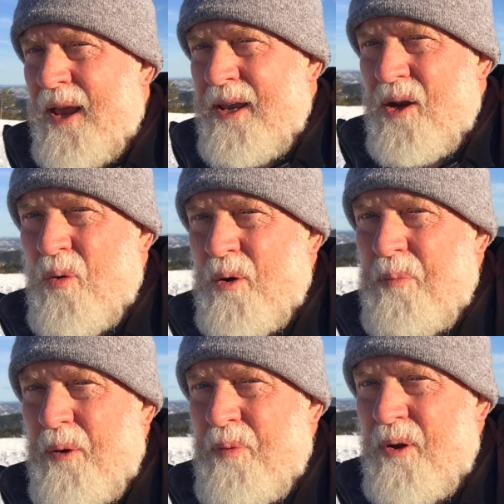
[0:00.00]
You know
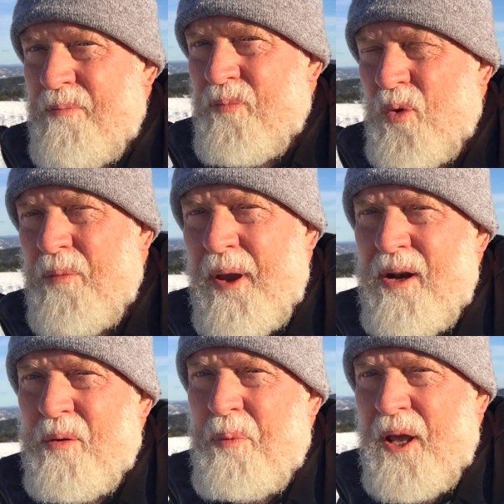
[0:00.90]
what, people? We may
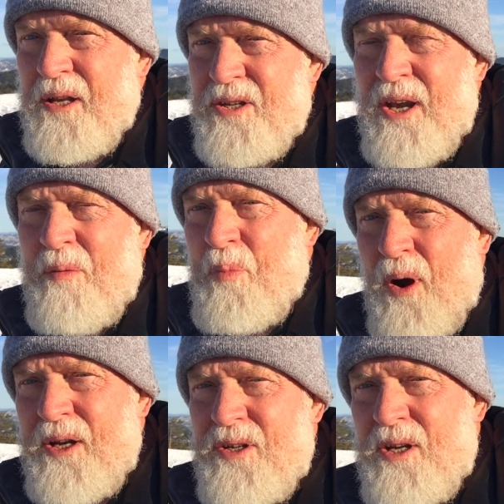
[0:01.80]
not pay the same
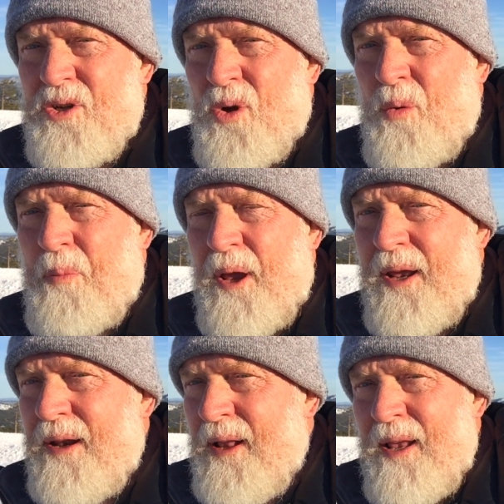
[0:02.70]
price that Saul
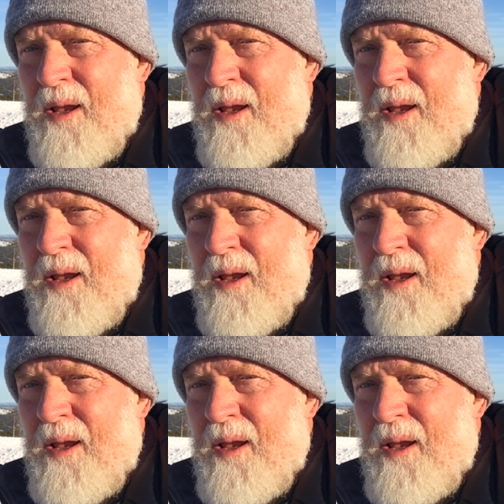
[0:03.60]
paid,